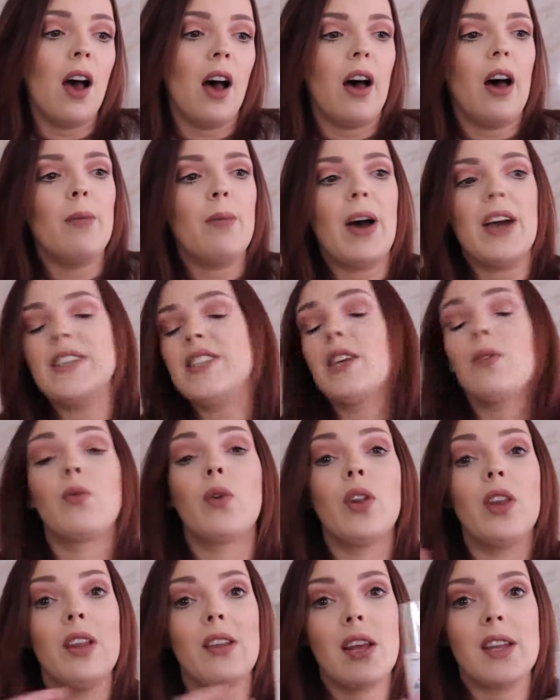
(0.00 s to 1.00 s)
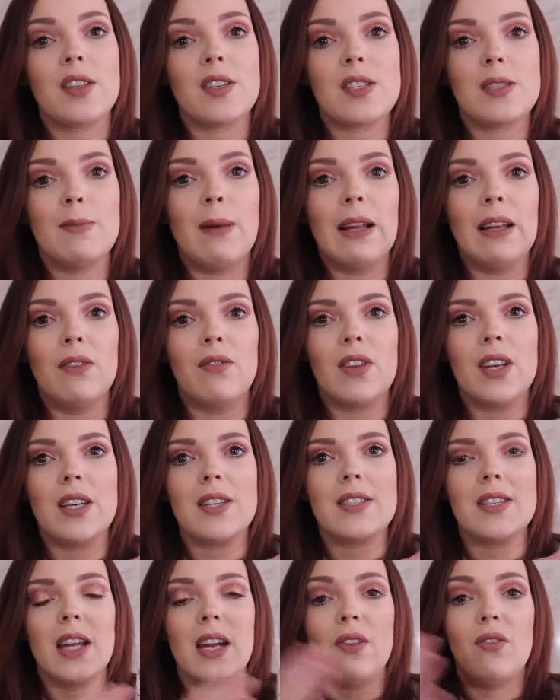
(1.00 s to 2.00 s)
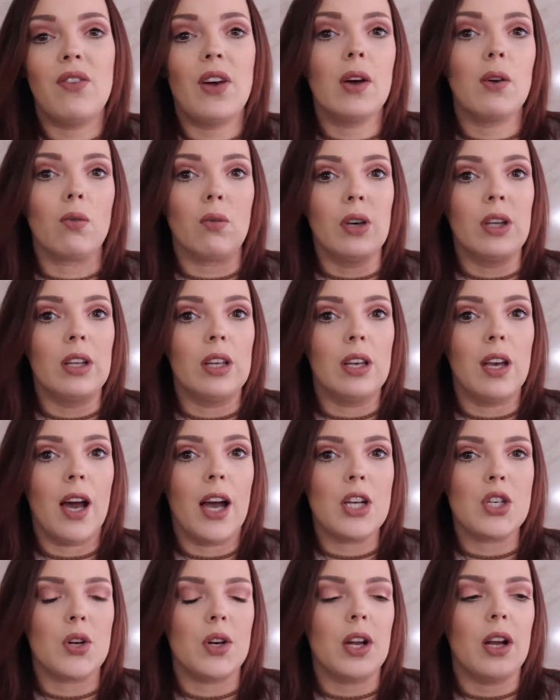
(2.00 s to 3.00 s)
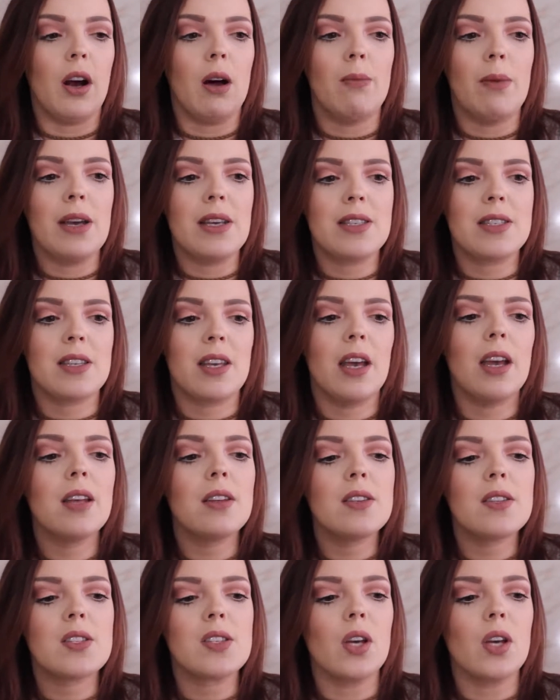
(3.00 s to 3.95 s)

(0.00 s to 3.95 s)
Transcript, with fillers: Um, I did really like the smell of this and it felt really hydrating on my skin.